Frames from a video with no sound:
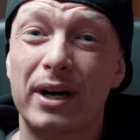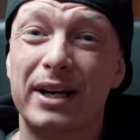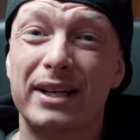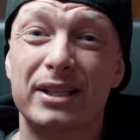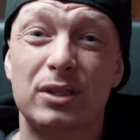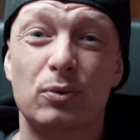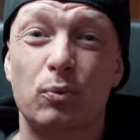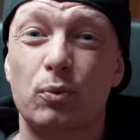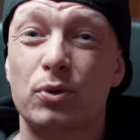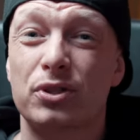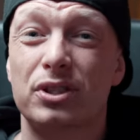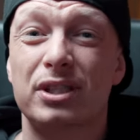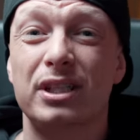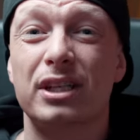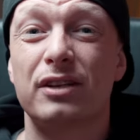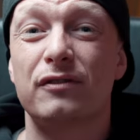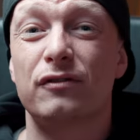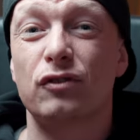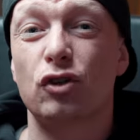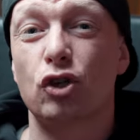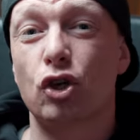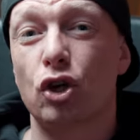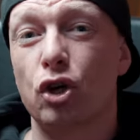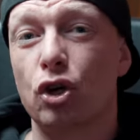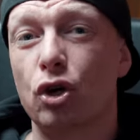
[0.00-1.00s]
wise wasn't
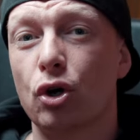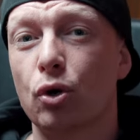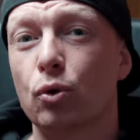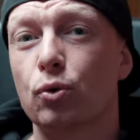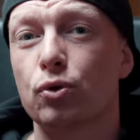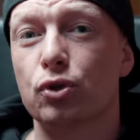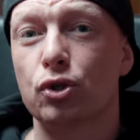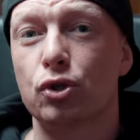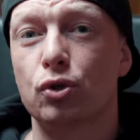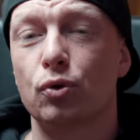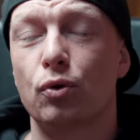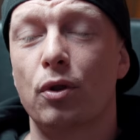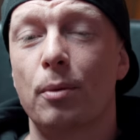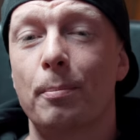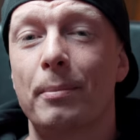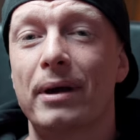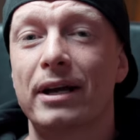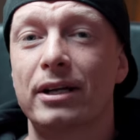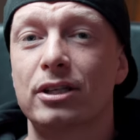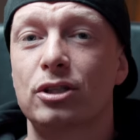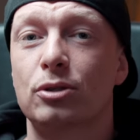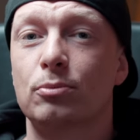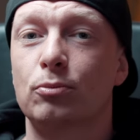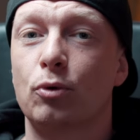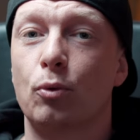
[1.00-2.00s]
even close to the
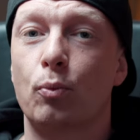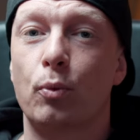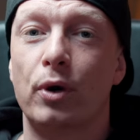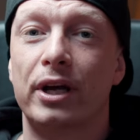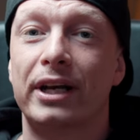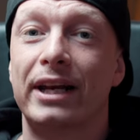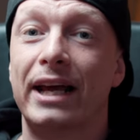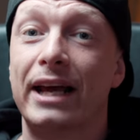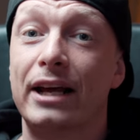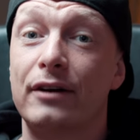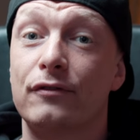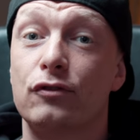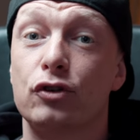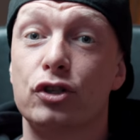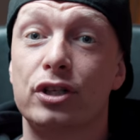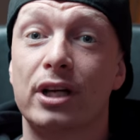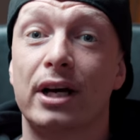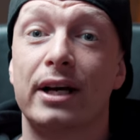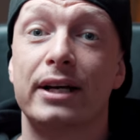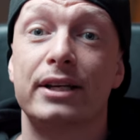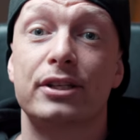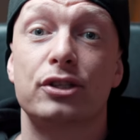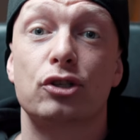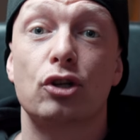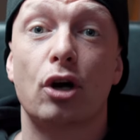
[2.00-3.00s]
maximum weight
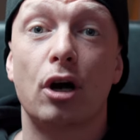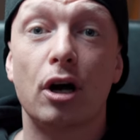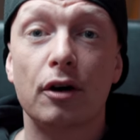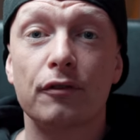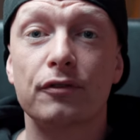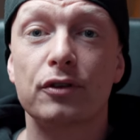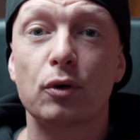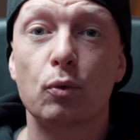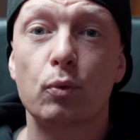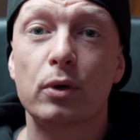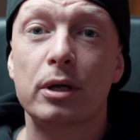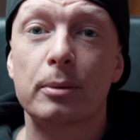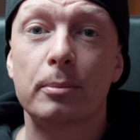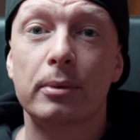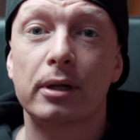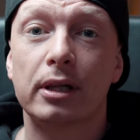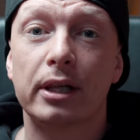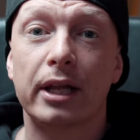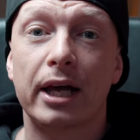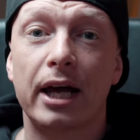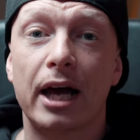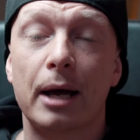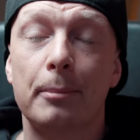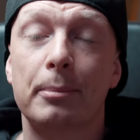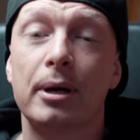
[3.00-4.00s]
advertised of the Weebill
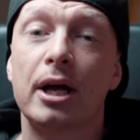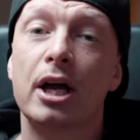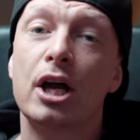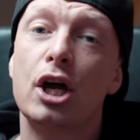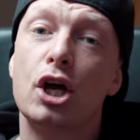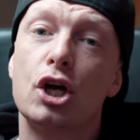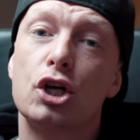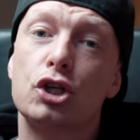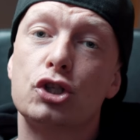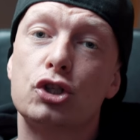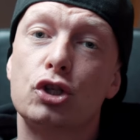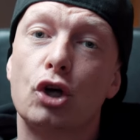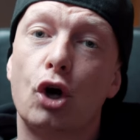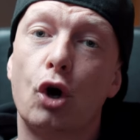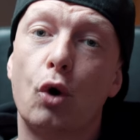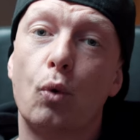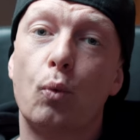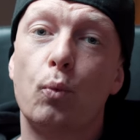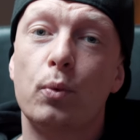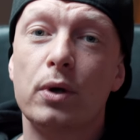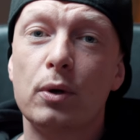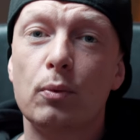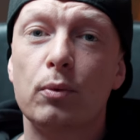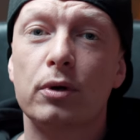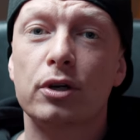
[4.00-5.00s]
Lab.
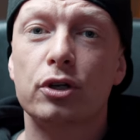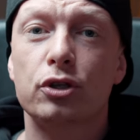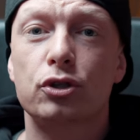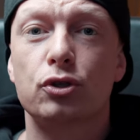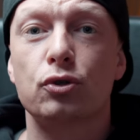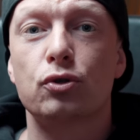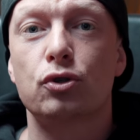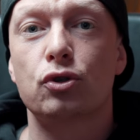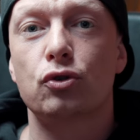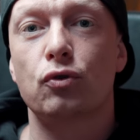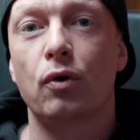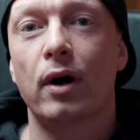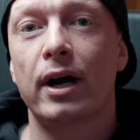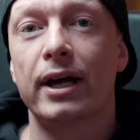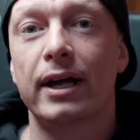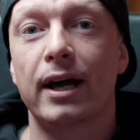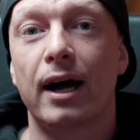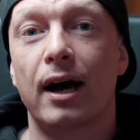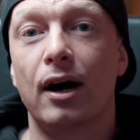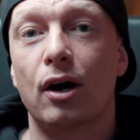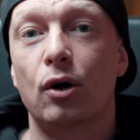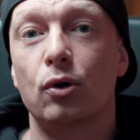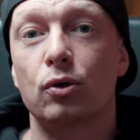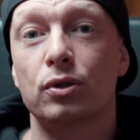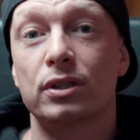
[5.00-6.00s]
So we wanted to try
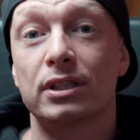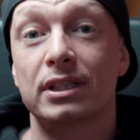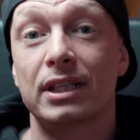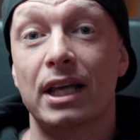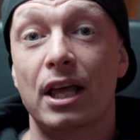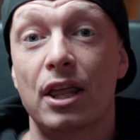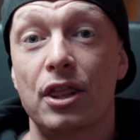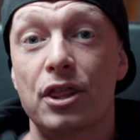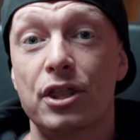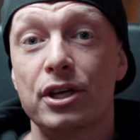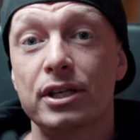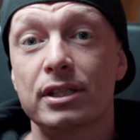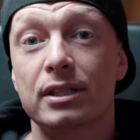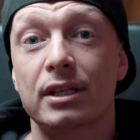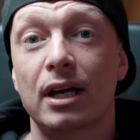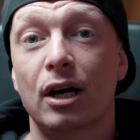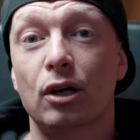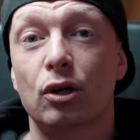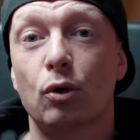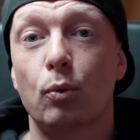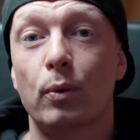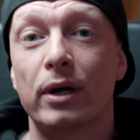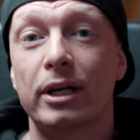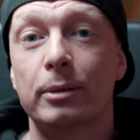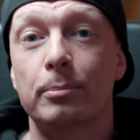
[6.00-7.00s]
out this
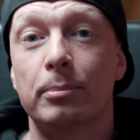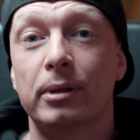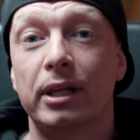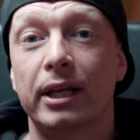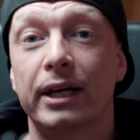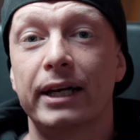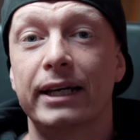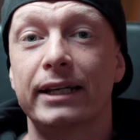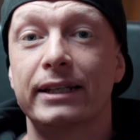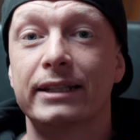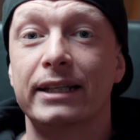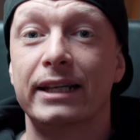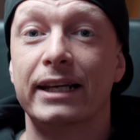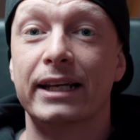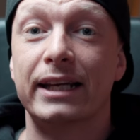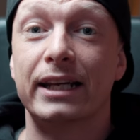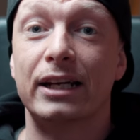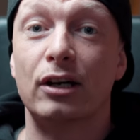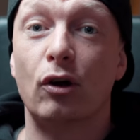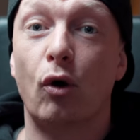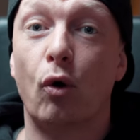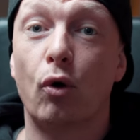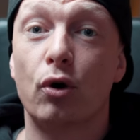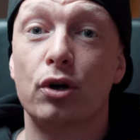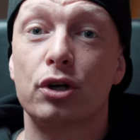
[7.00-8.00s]
counterweight plate
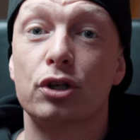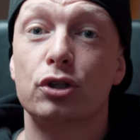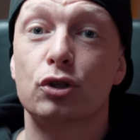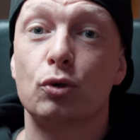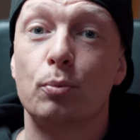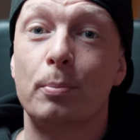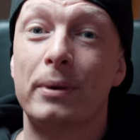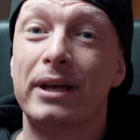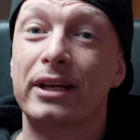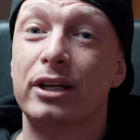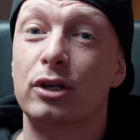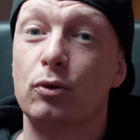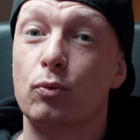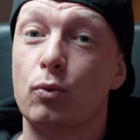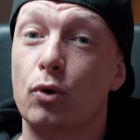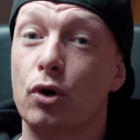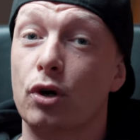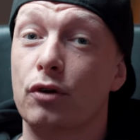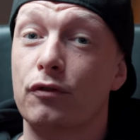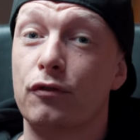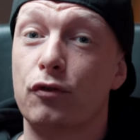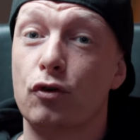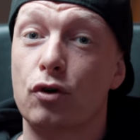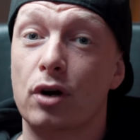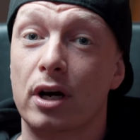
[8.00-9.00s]
in order to make it
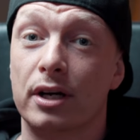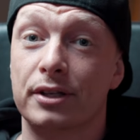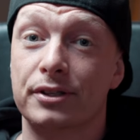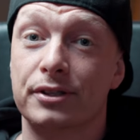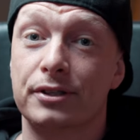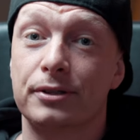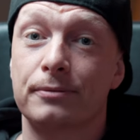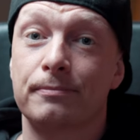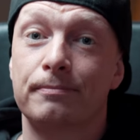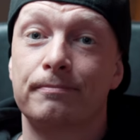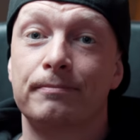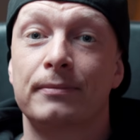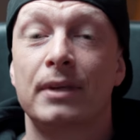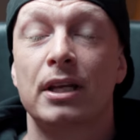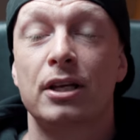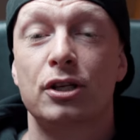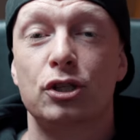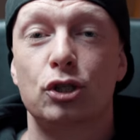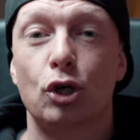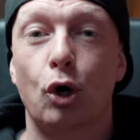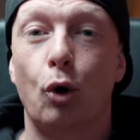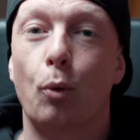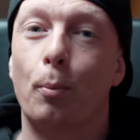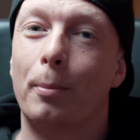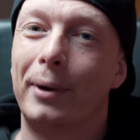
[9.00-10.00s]
work for us.
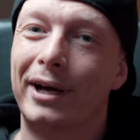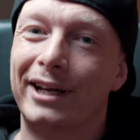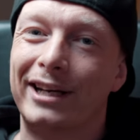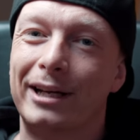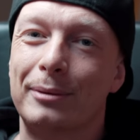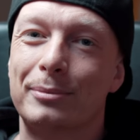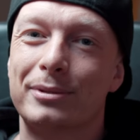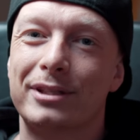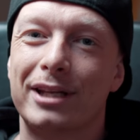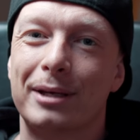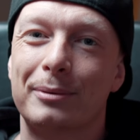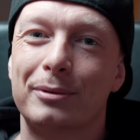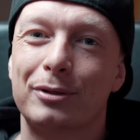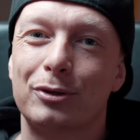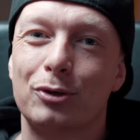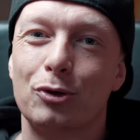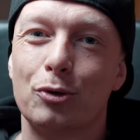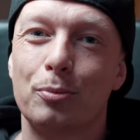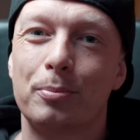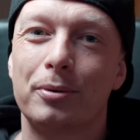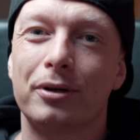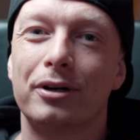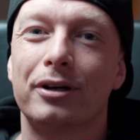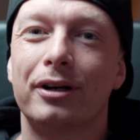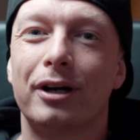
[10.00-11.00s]
So my name is Damien
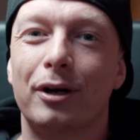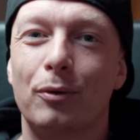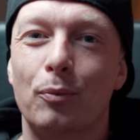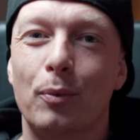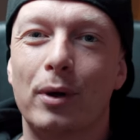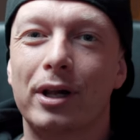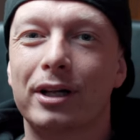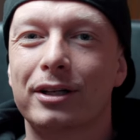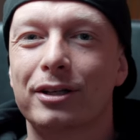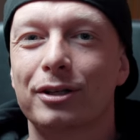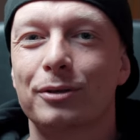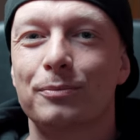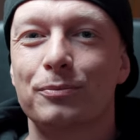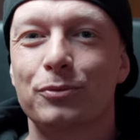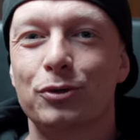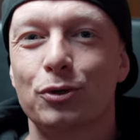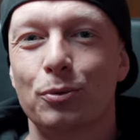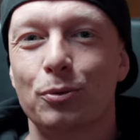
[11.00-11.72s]
Cooper and welcome